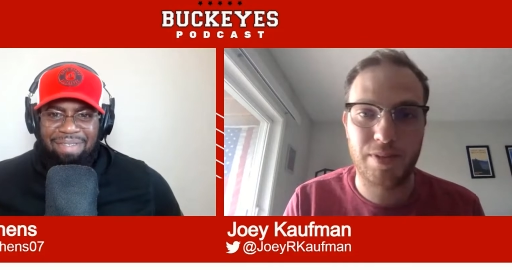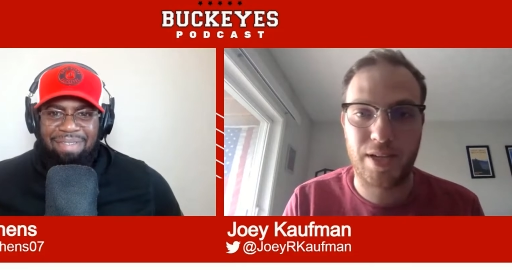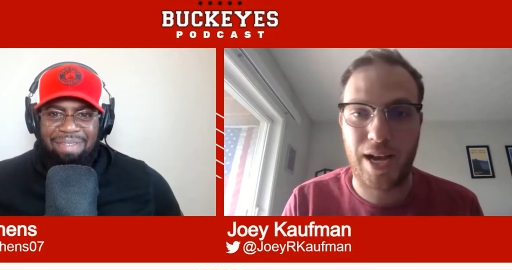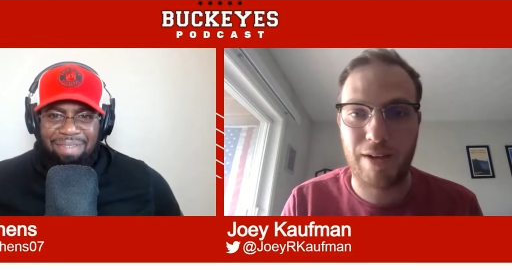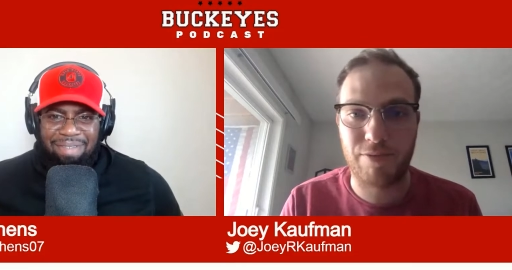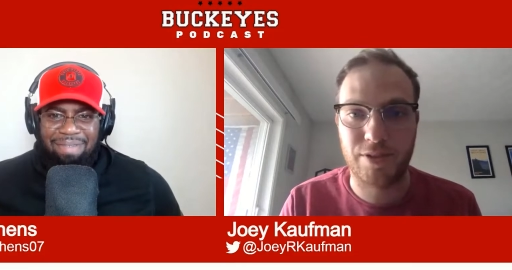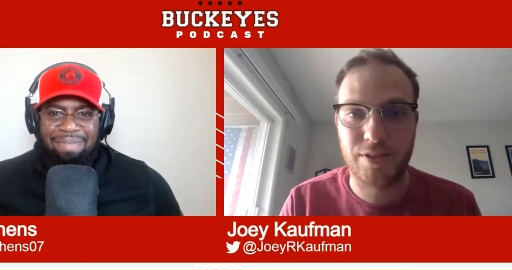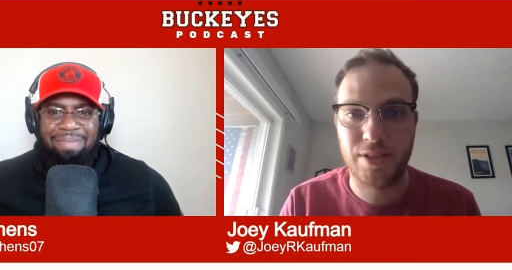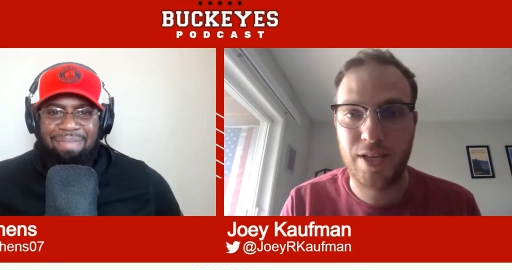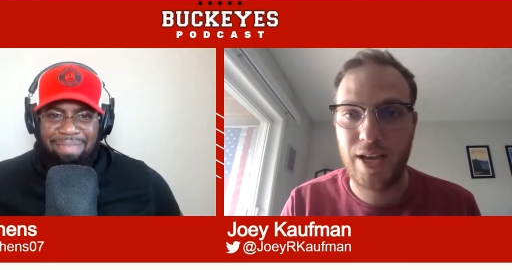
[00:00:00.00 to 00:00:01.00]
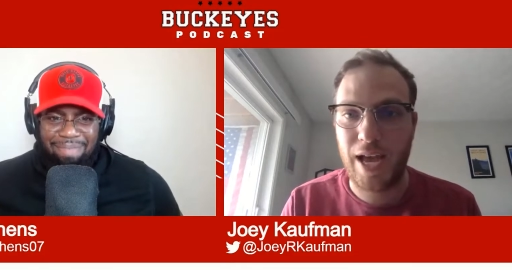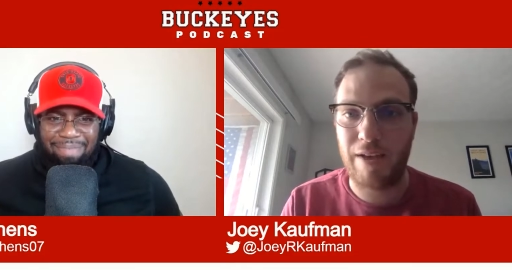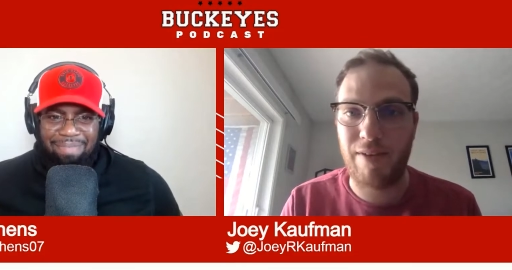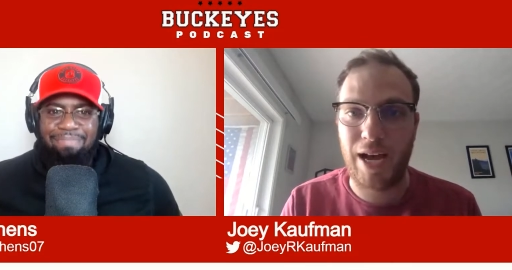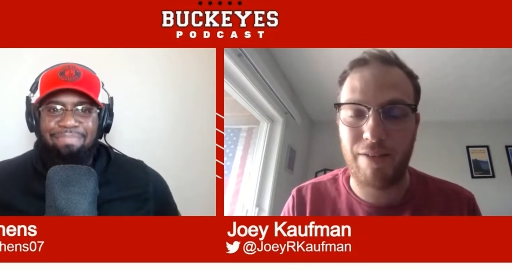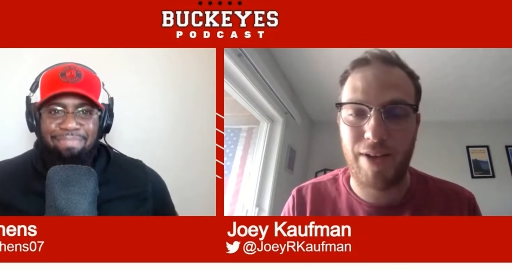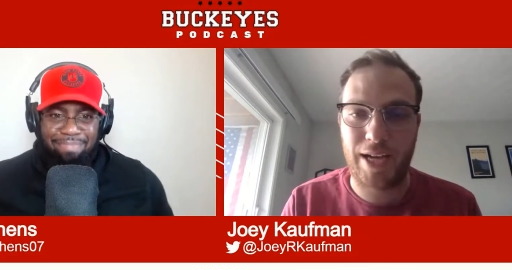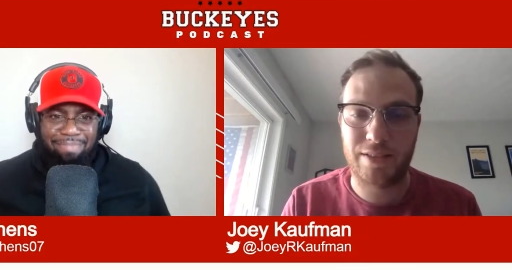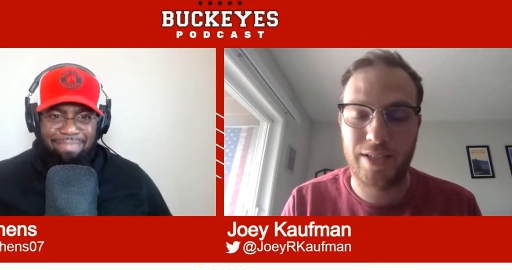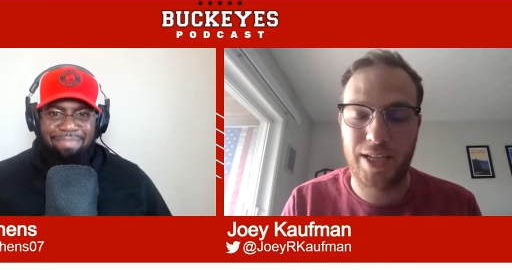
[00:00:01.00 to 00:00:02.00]
Speaker 1: in the conference have a high
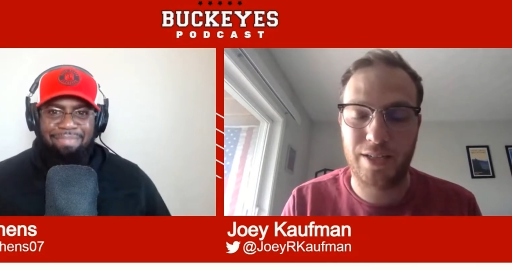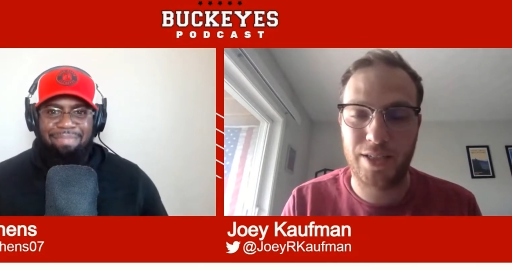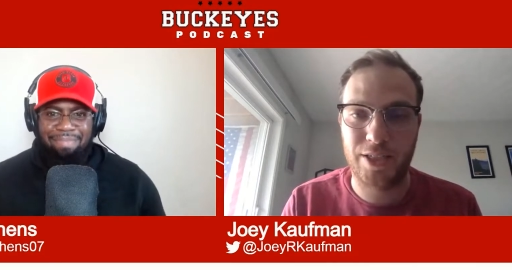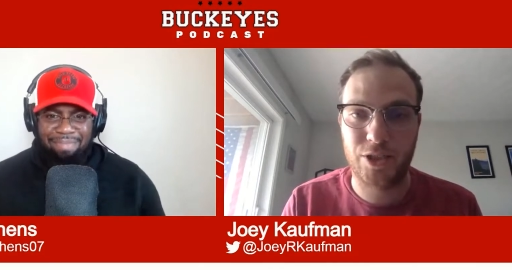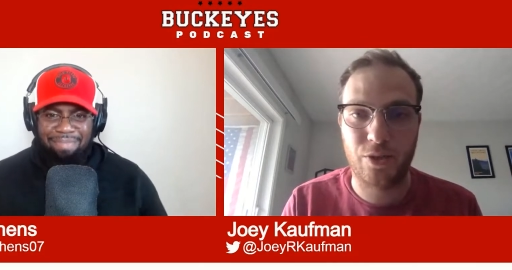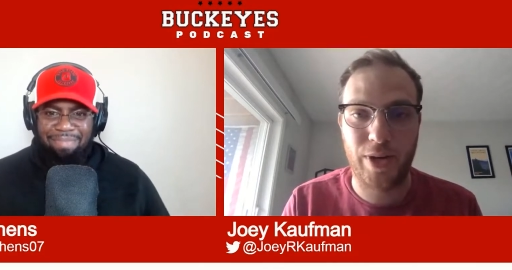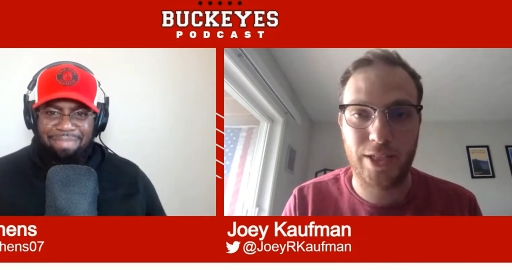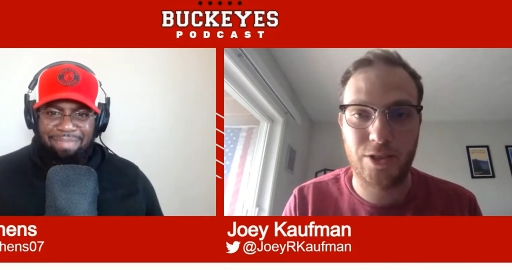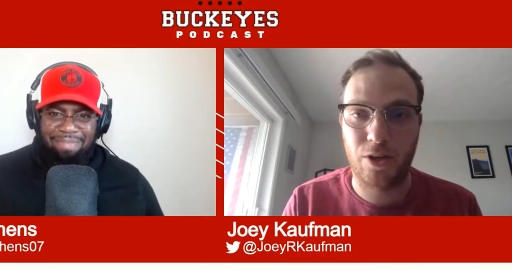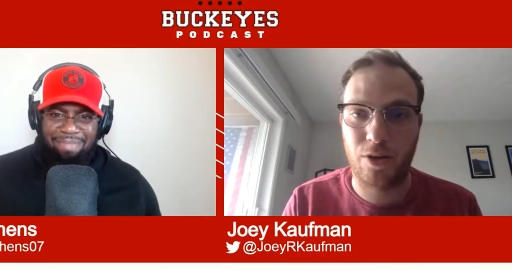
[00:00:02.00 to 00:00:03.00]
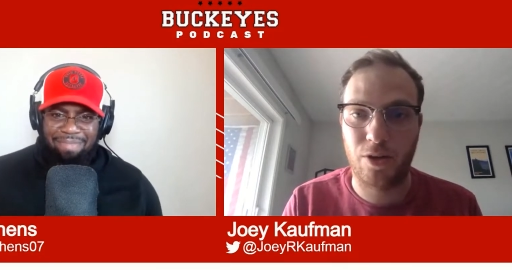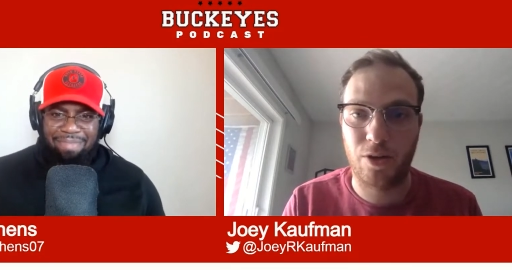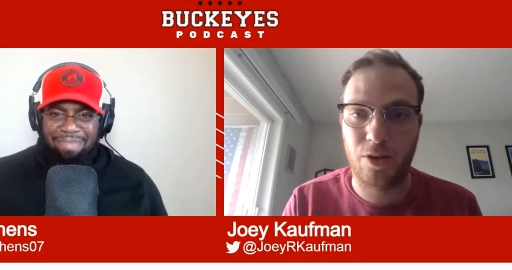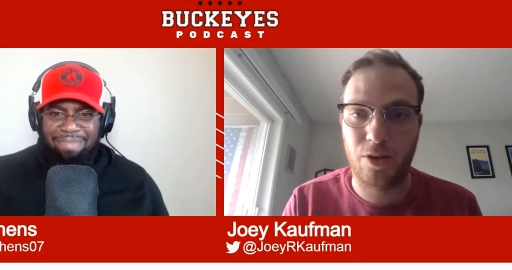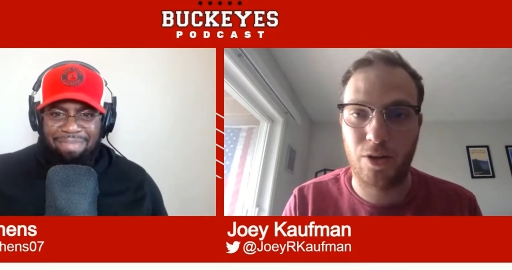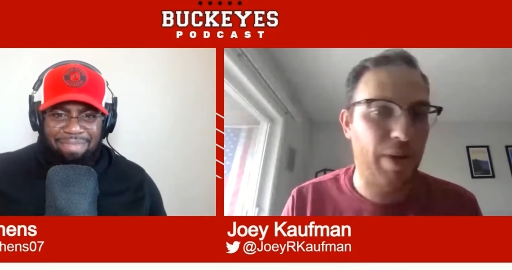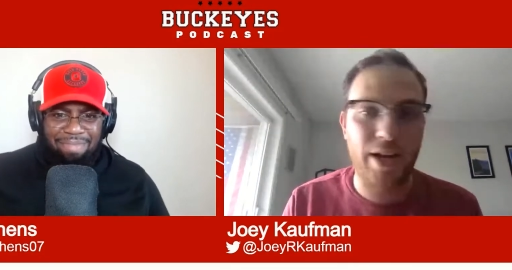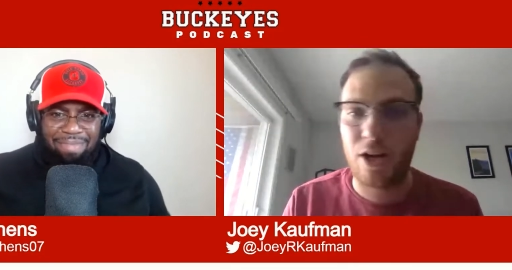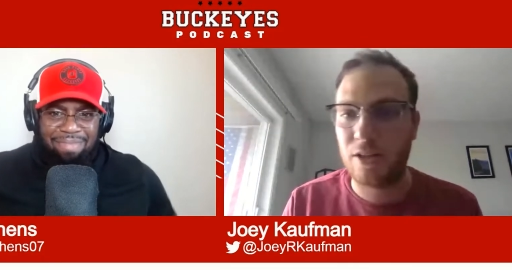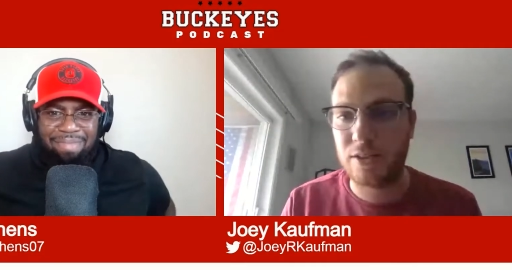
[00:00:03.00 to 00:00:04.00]
vaccination rate. So,
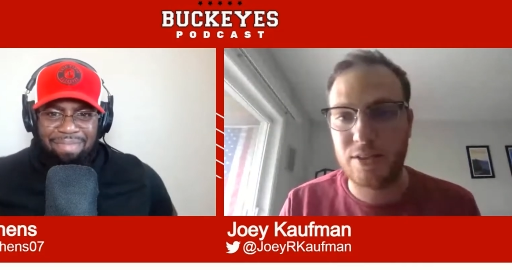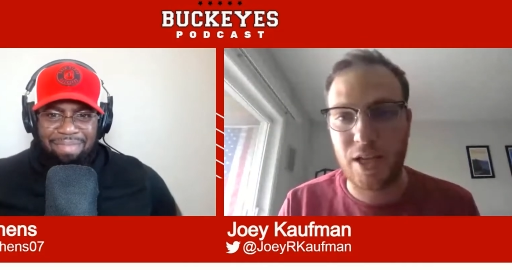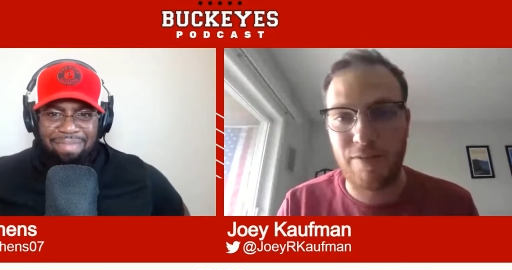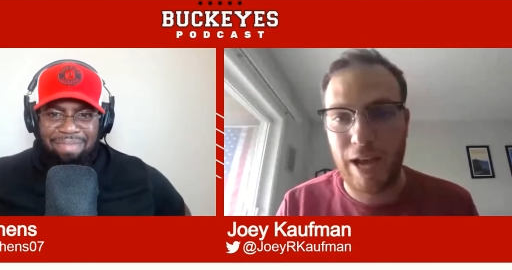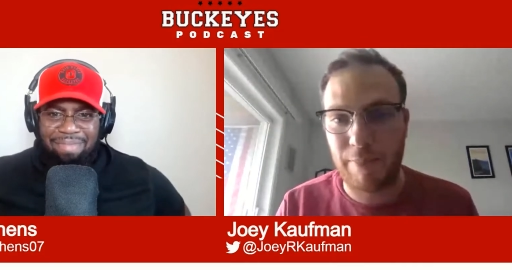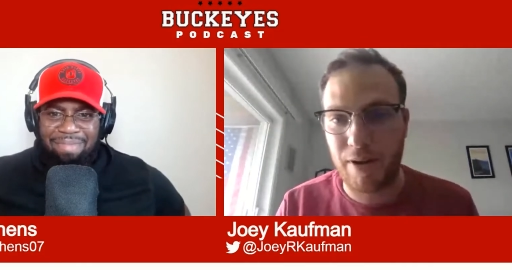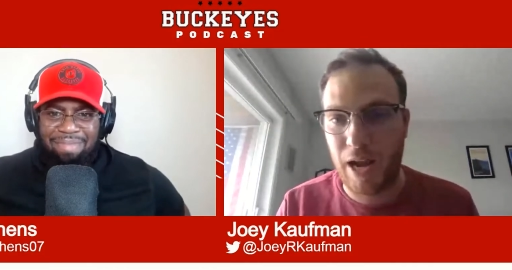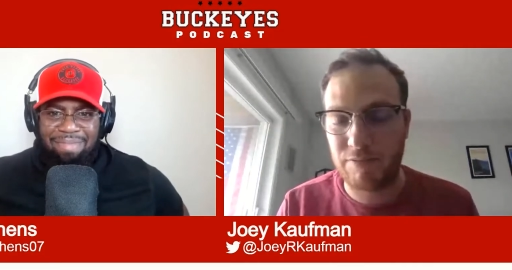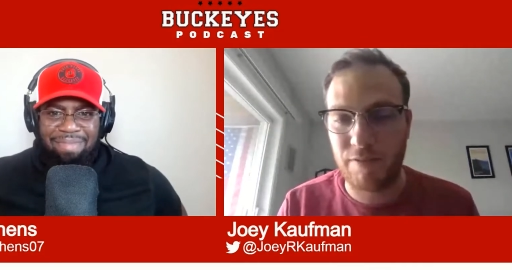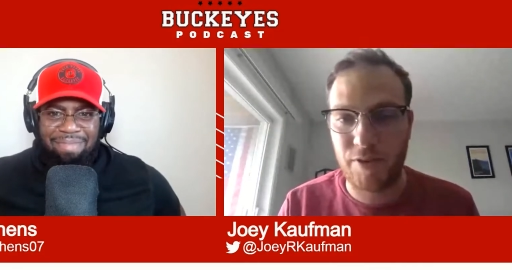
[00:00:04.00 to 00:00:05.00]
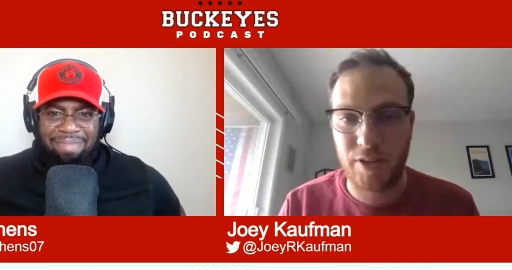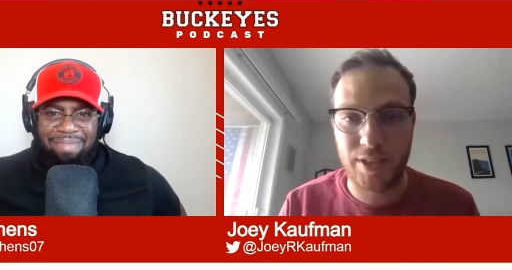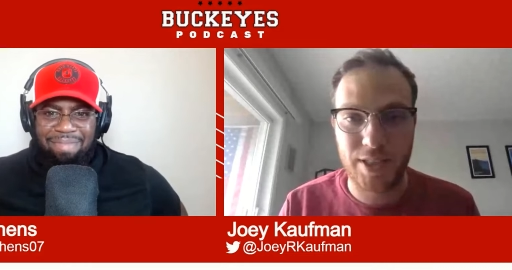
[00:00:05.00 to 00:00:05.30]
despite all the stuff happening off the field, it